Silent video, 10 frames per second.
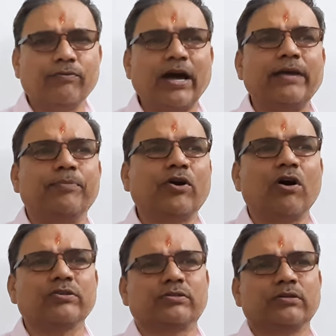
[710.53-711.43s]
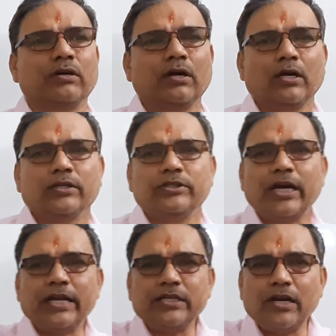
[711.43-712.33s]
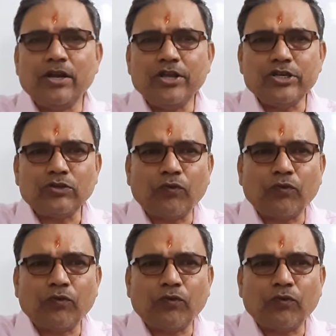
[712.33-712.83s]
Why? Because there is a least